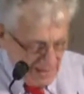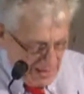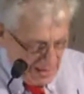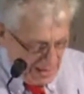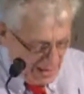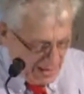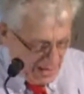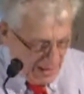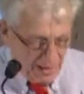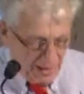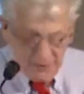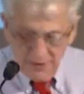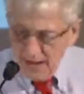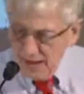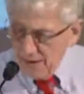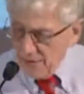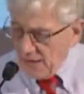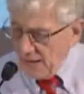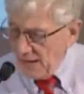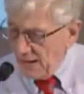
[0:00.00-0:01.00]

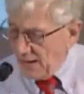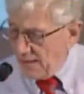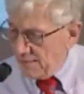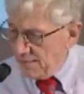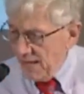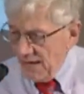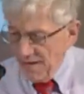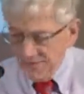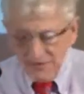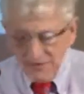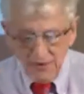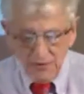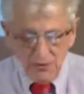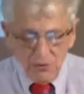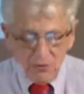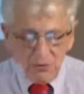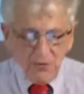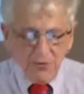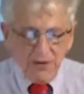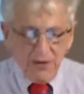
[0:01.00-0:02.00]
Now, Martin,
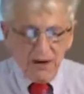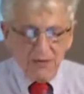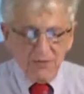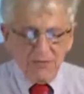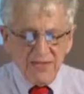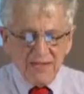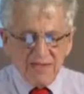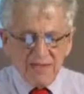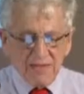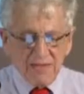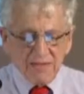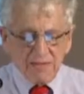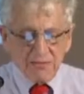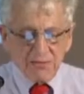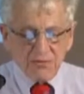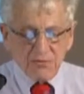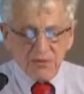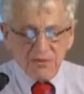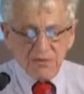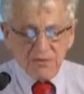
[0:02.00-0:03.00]
you will know this. This
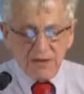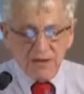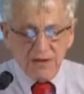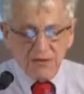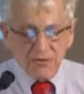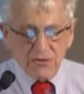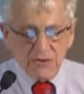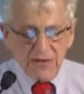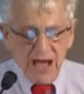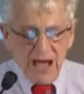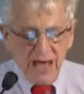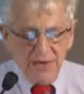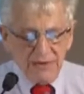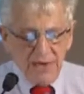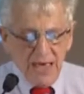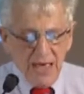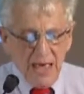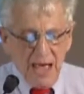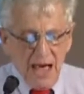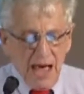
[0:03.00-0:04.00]
was research done
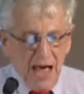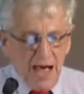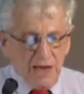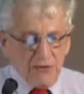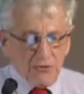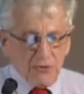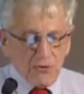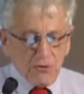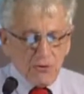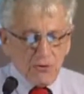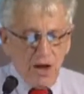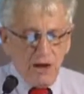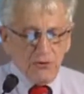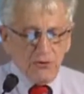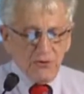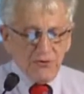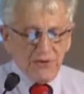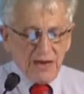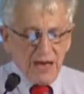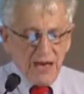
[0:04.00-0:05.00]
at your
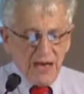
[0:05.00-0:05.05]
old